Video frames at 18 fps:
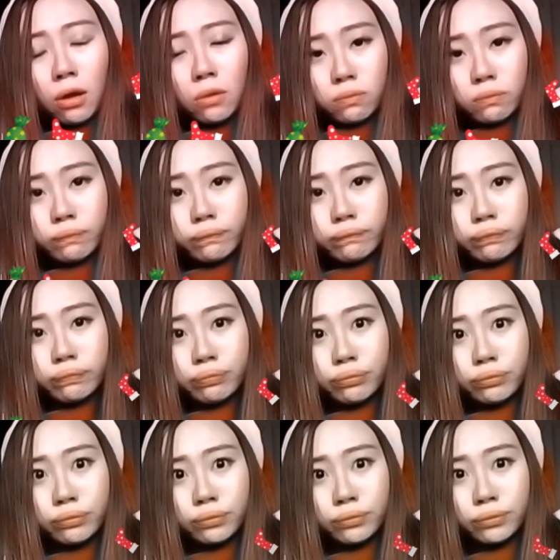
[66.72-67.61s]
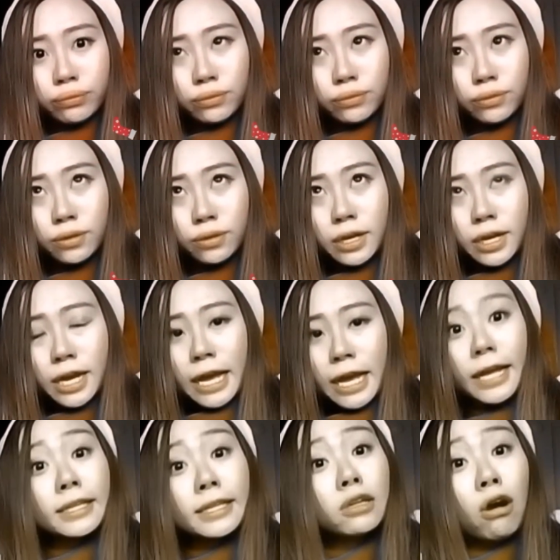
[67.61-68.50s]
Oh,
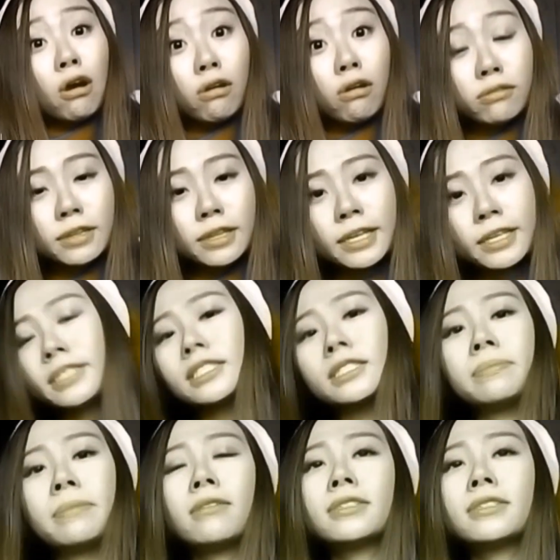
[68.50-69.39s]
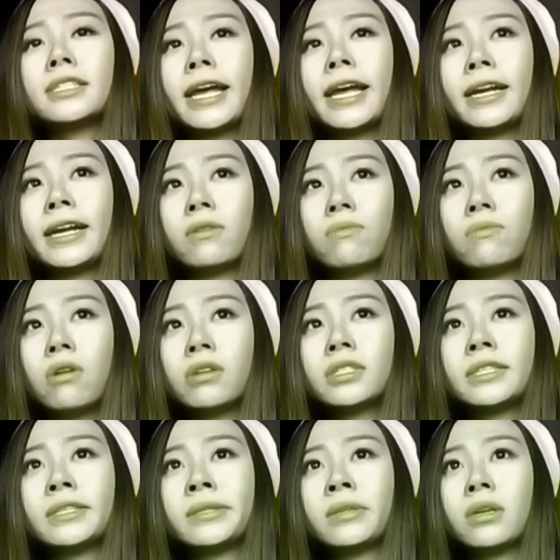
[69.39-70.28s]
it totally smells like a
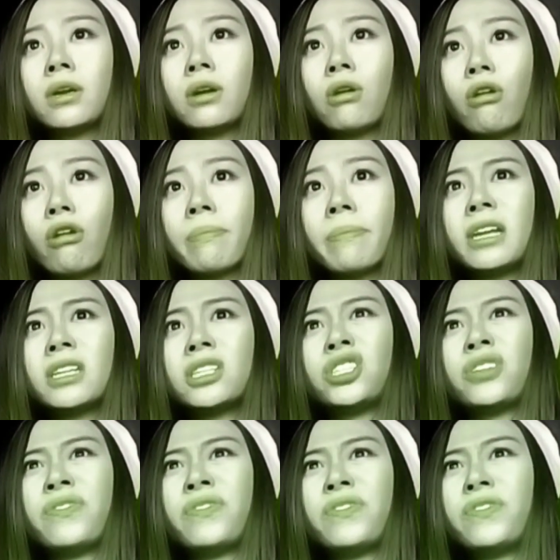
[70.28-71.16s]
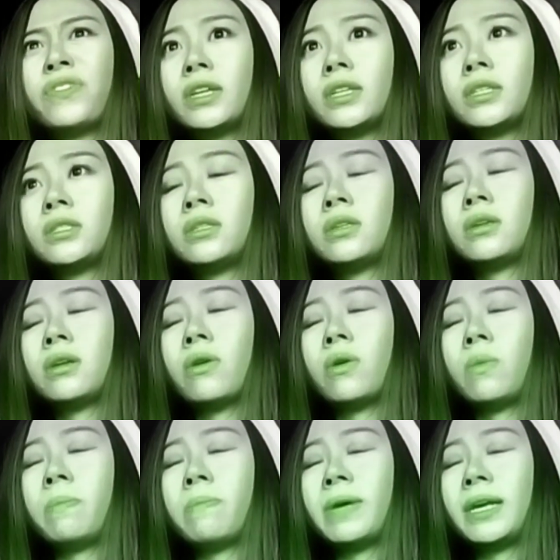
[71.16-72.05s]
rotten garbage fish
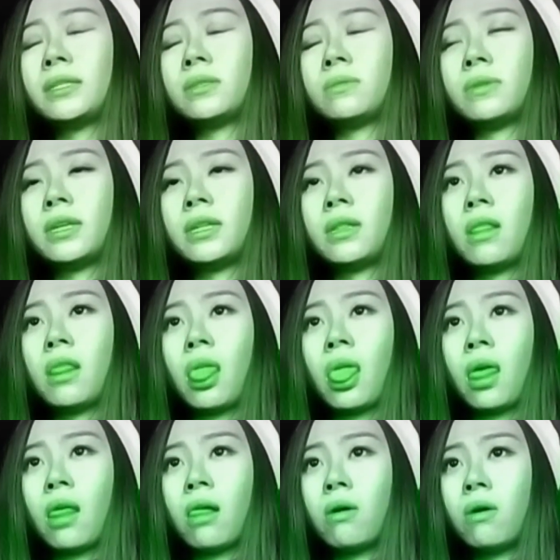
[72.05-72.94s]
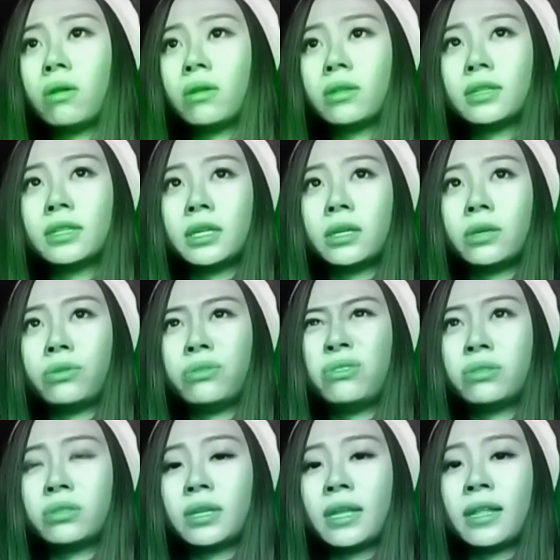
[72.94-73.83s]
mixed with all the
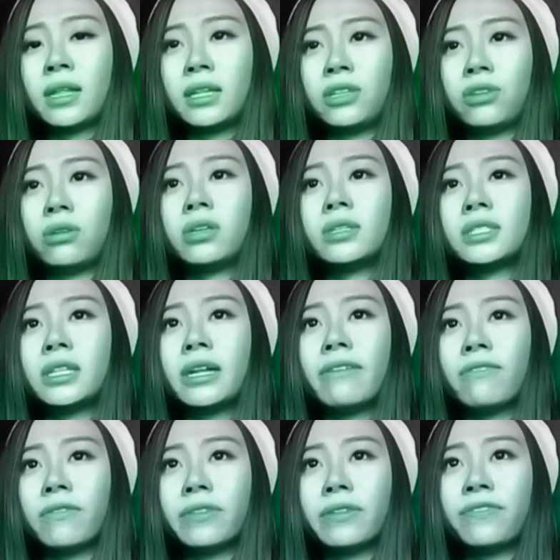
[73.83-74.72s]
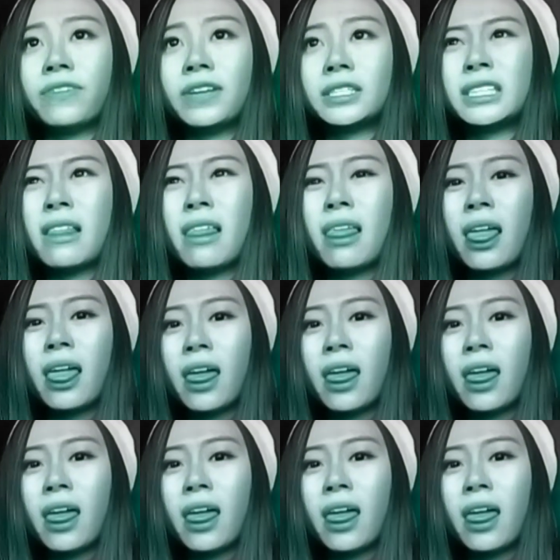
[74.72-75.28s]
ooze and the dirt stuff of the fish